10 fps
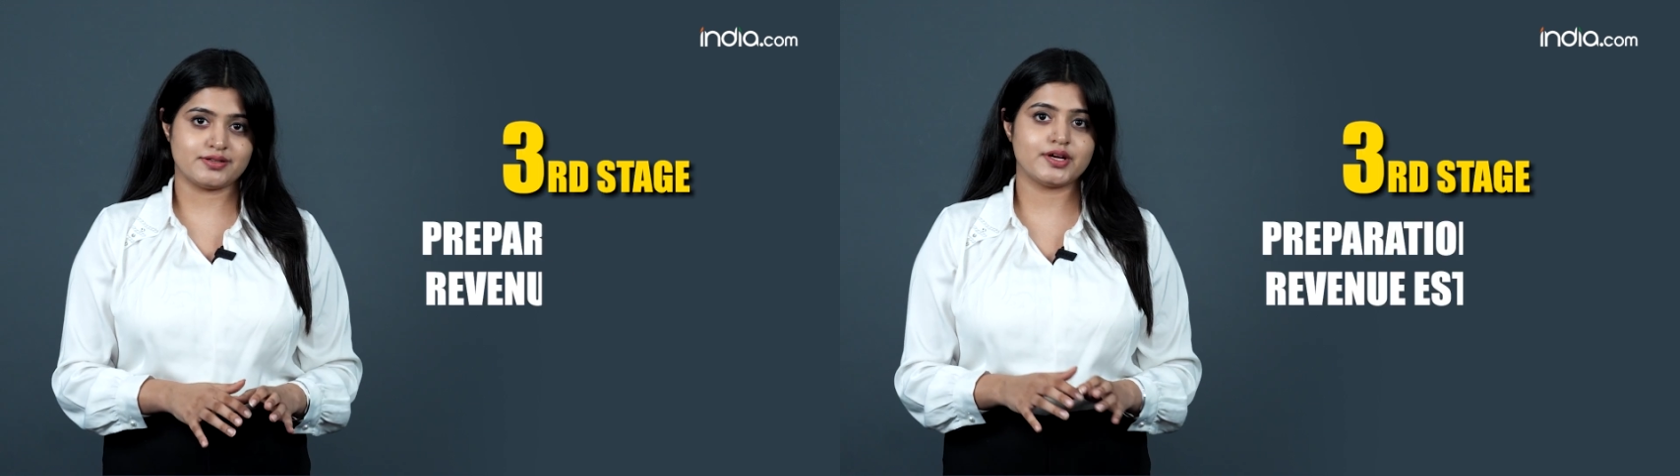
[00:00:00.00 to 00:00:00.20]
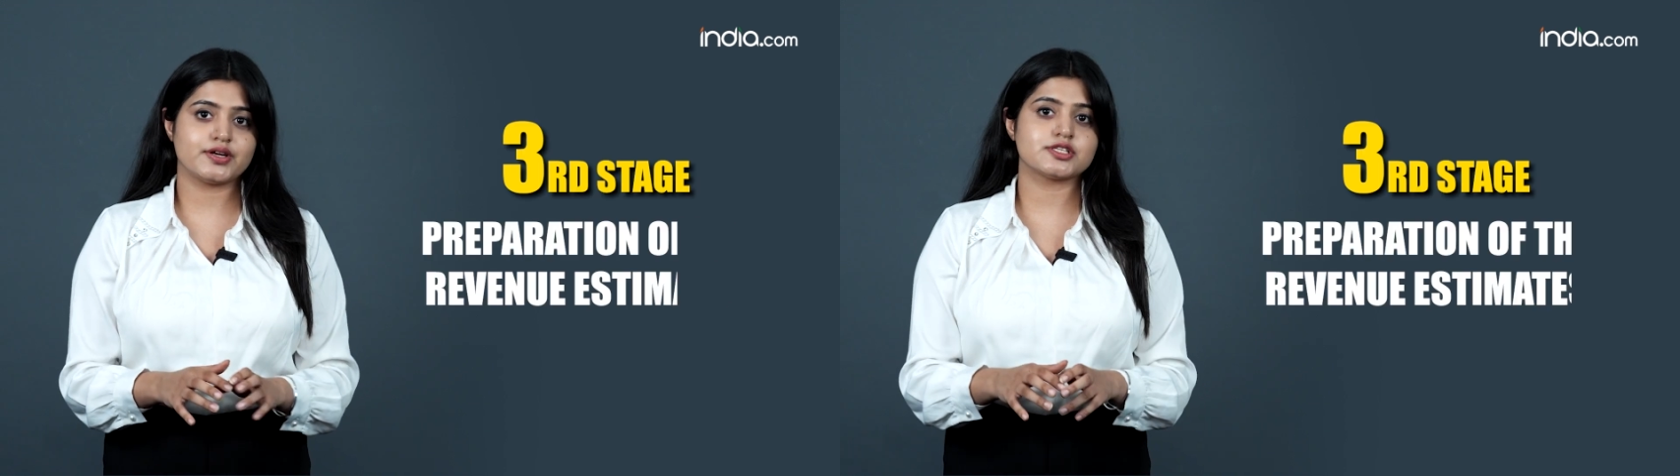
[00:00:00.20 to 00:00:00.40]

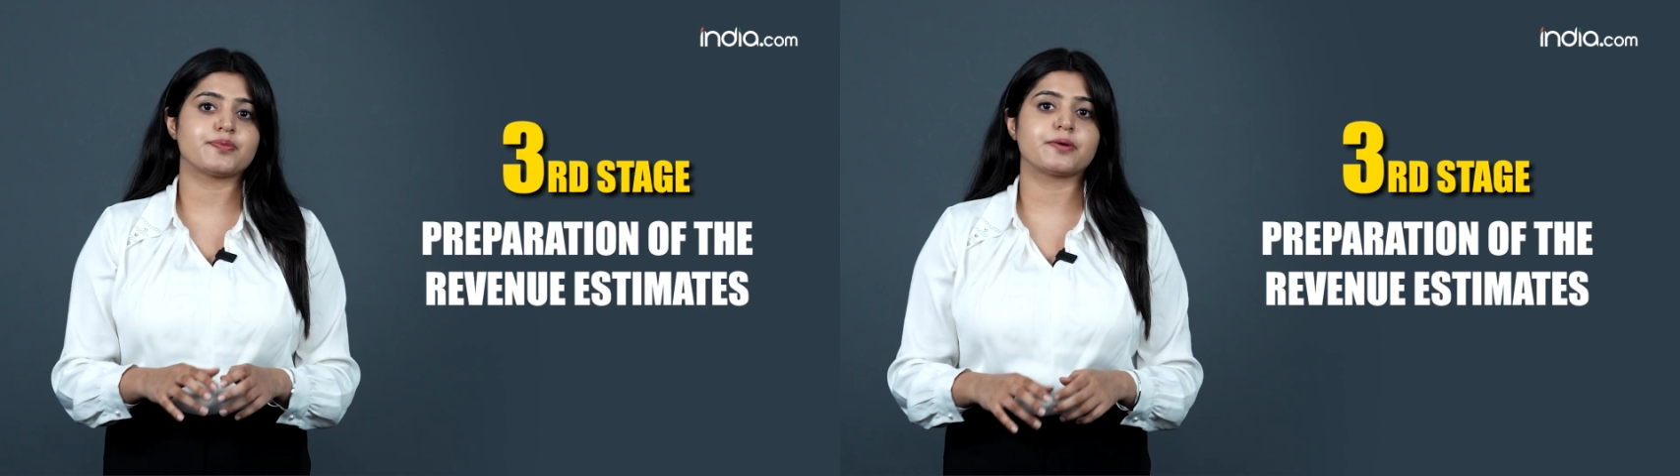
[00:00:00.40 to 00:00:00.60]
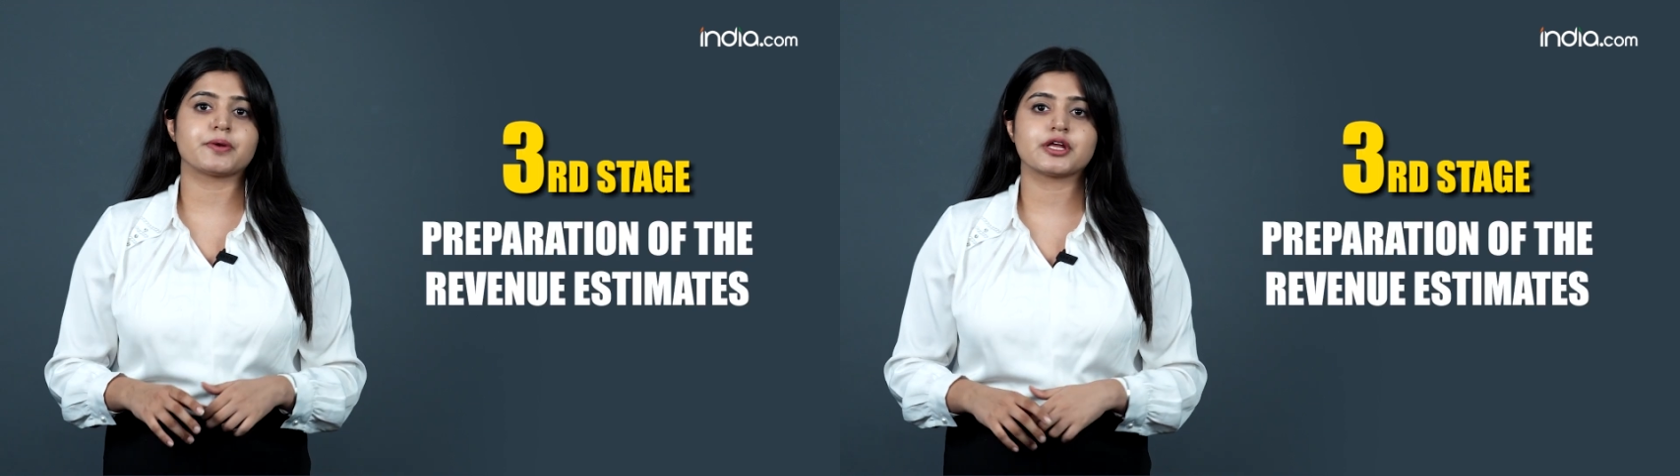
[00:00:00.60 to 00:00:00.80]
there is a
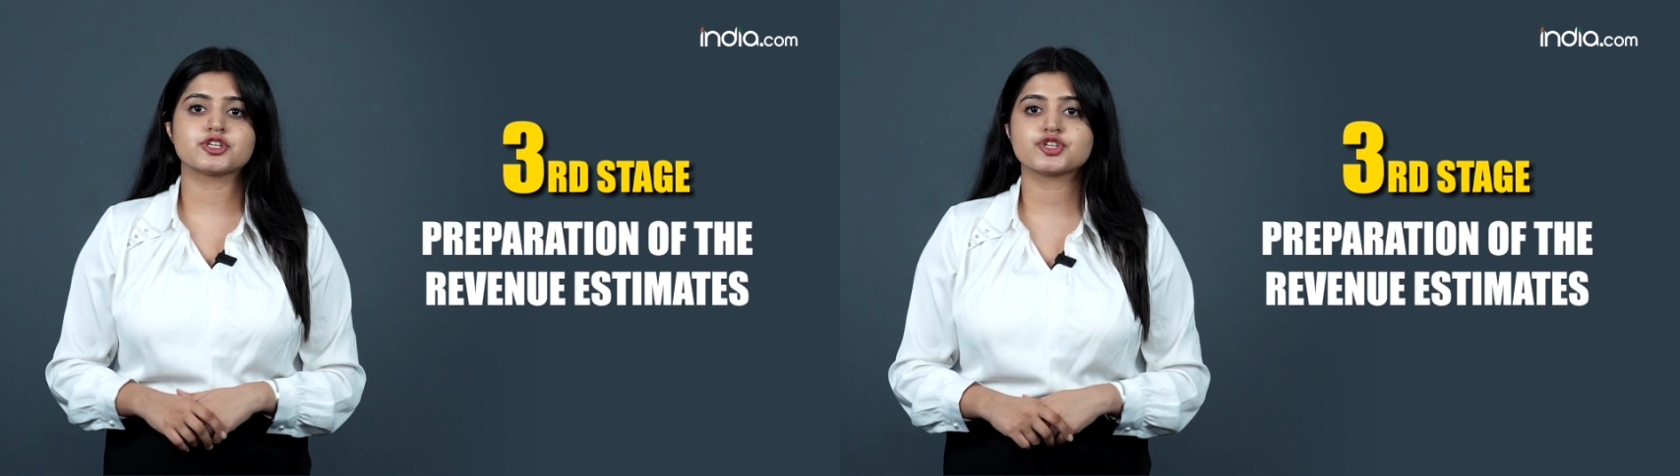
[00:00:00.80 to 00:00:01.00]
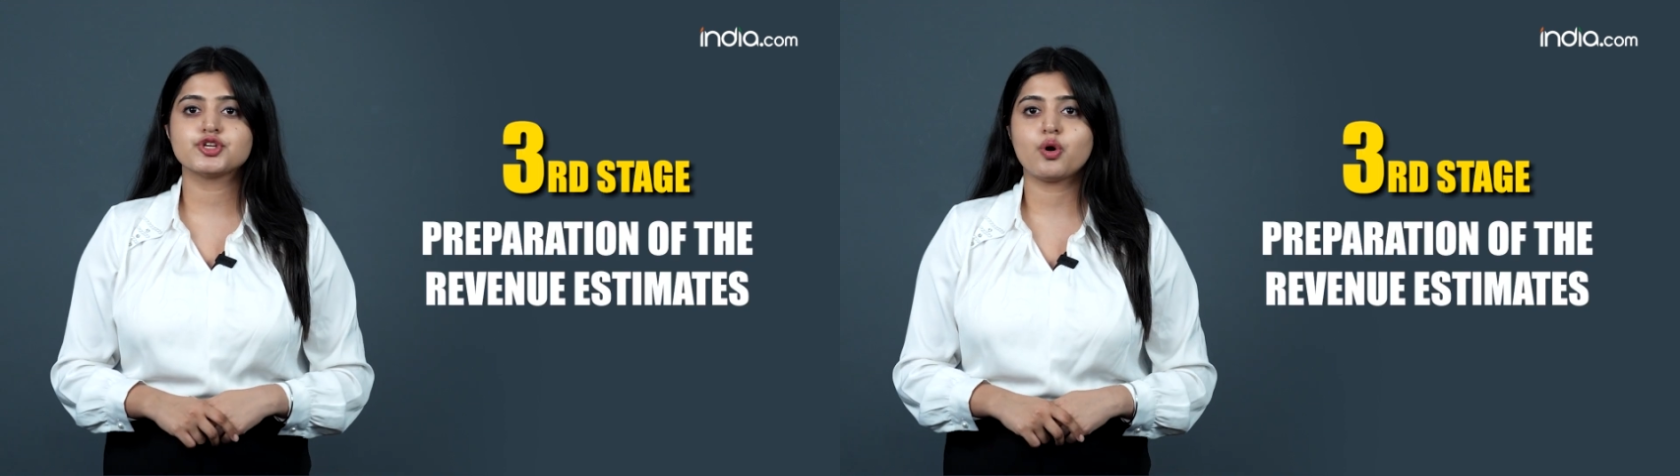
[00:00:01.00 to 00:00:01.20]

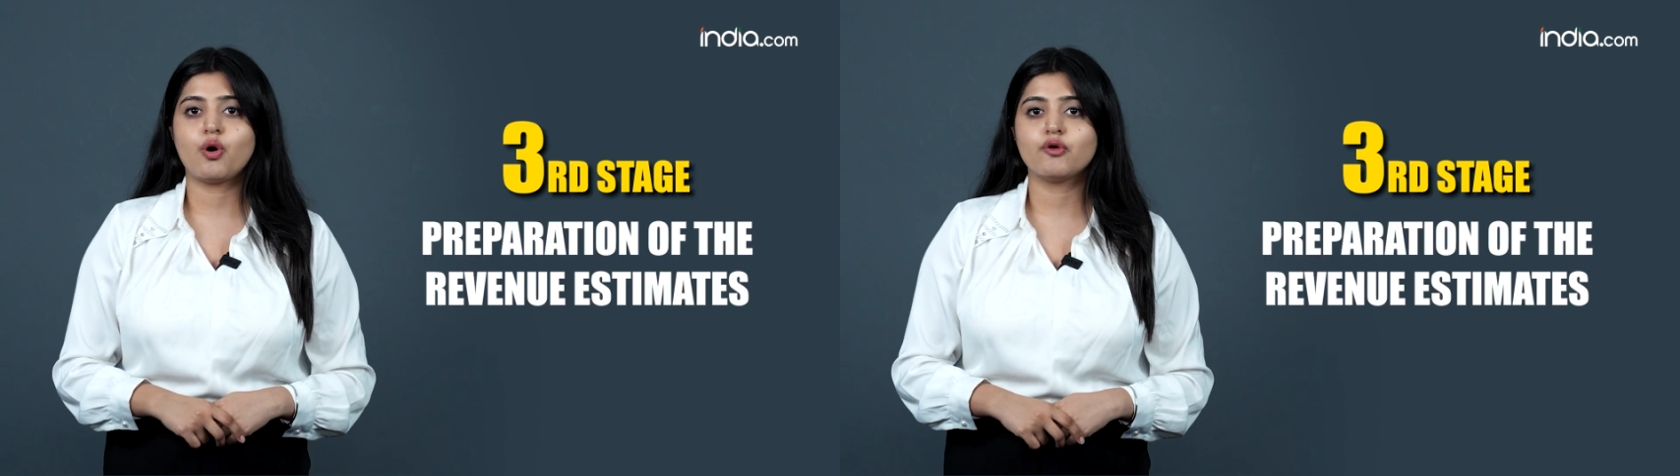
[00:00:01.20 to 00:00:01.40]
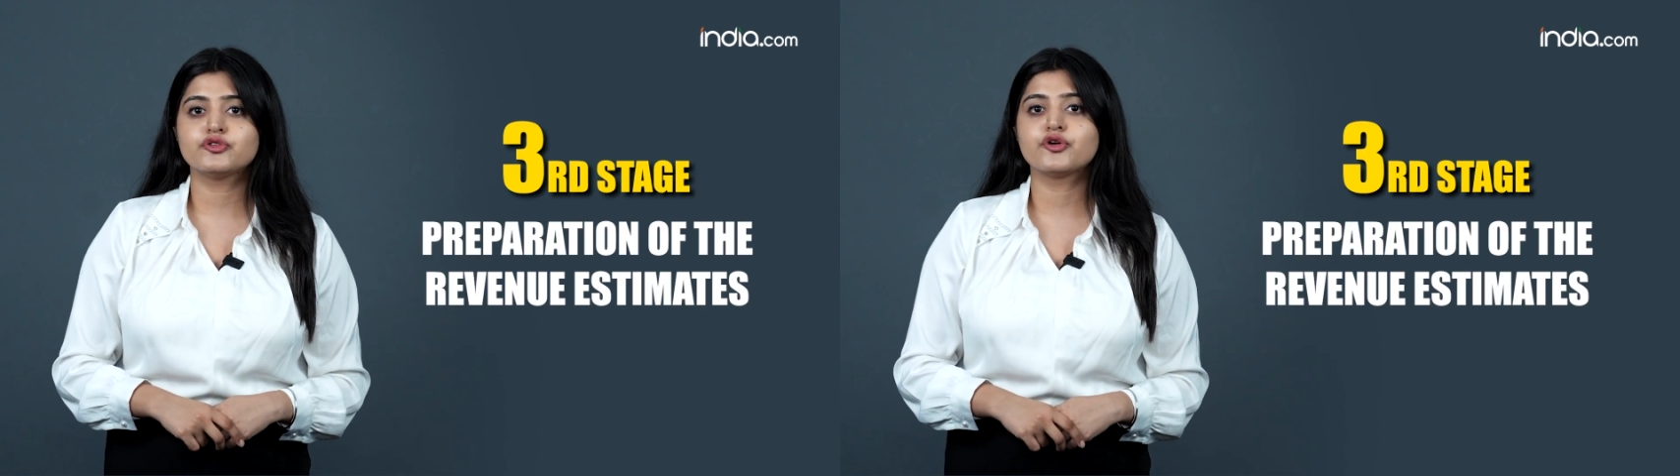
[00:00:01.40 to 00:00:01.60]
preparation
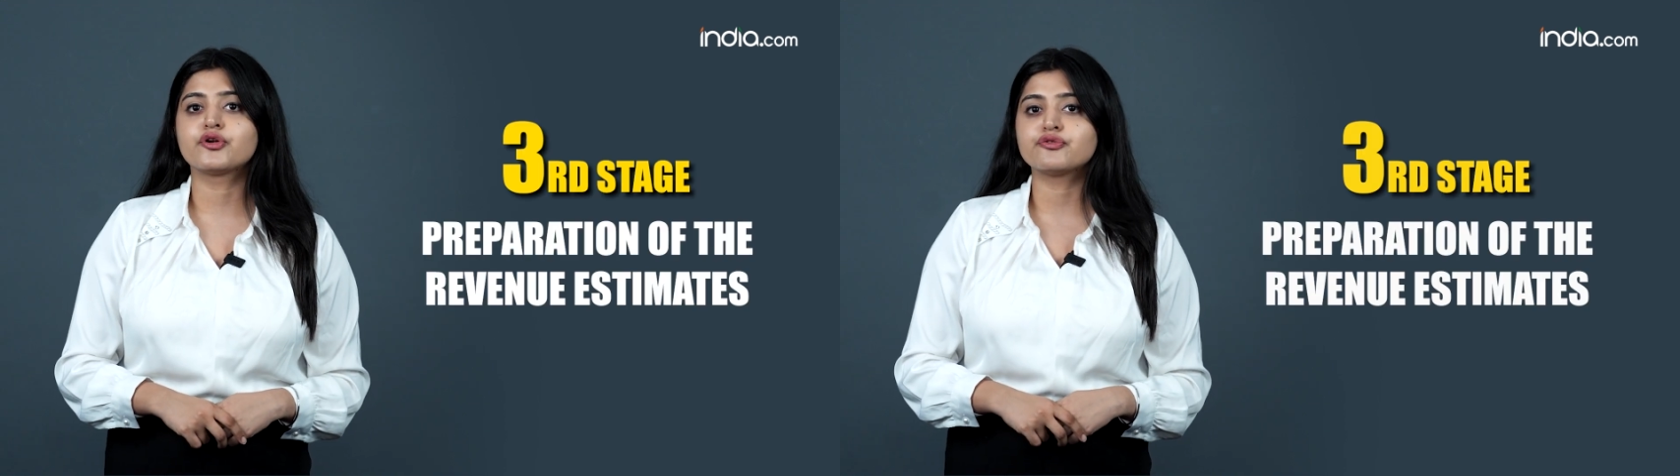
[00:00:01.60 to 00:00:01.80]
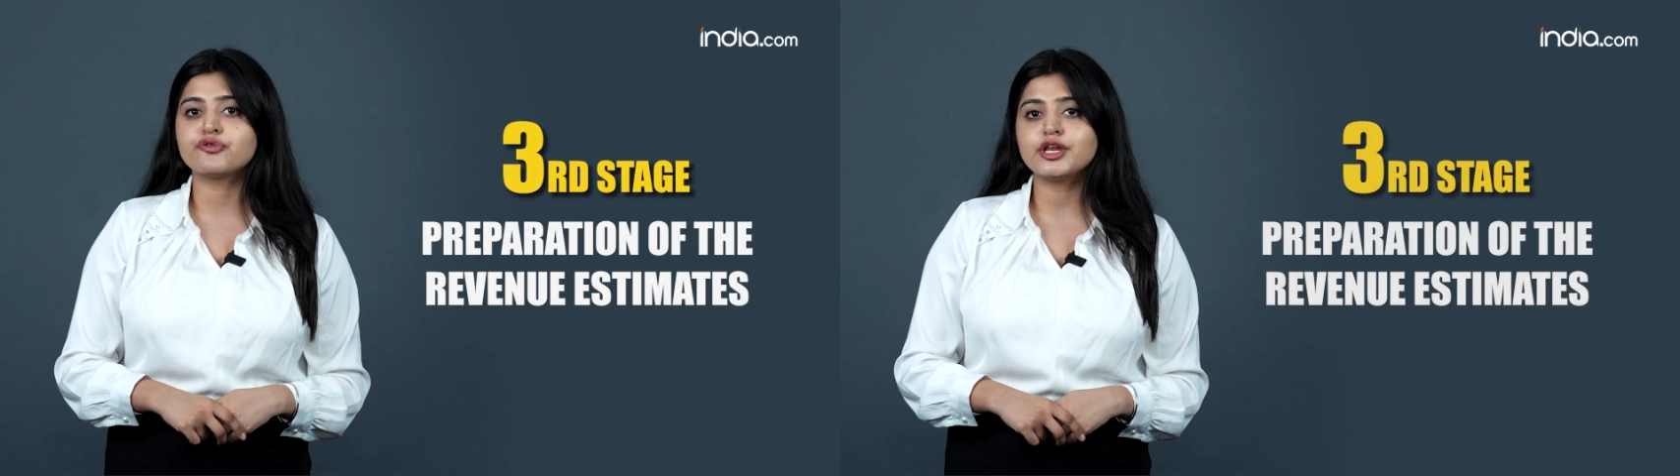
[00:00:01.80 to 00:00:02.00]
of the
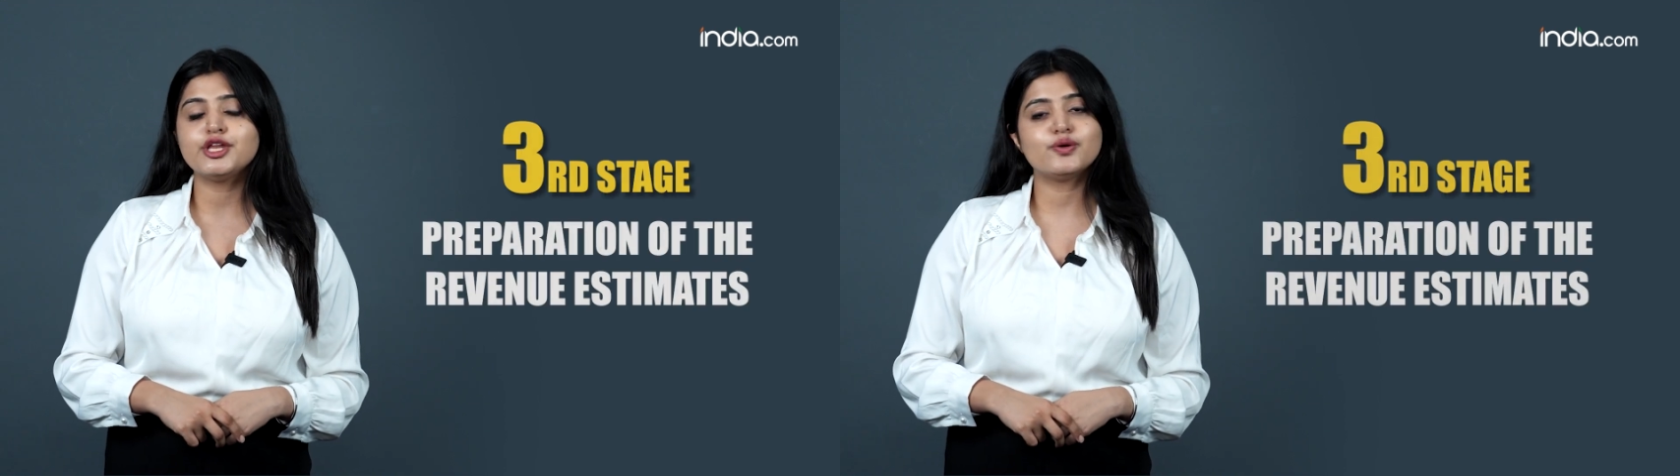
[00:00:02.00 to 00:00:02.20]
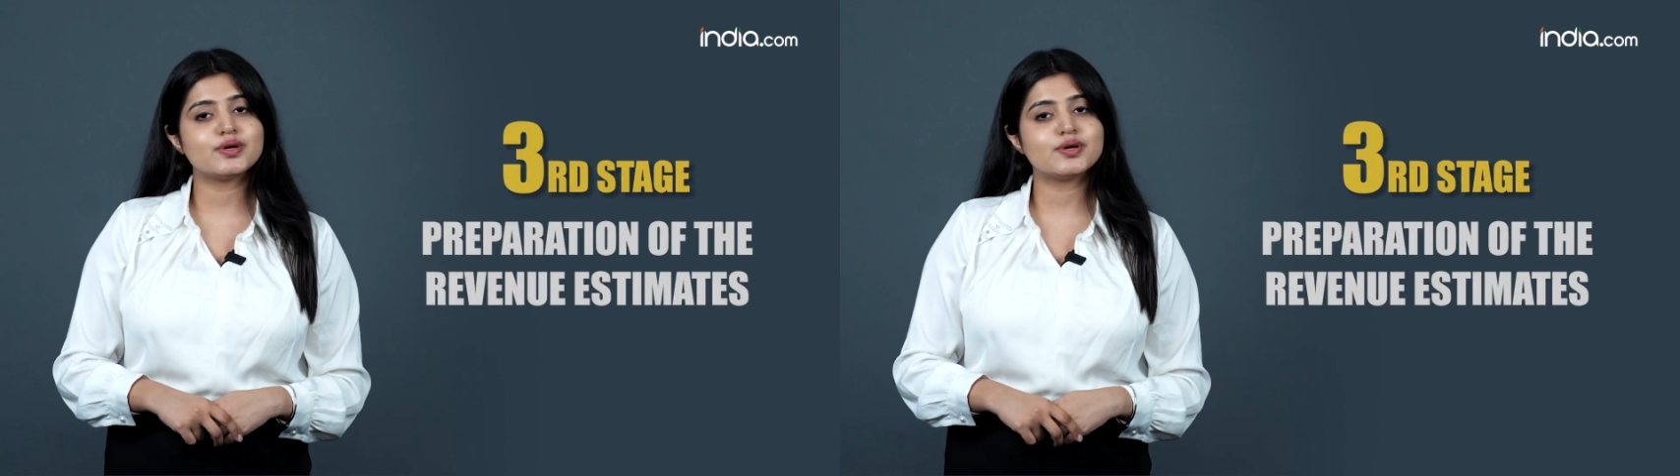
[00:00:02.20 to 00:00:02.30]
revenue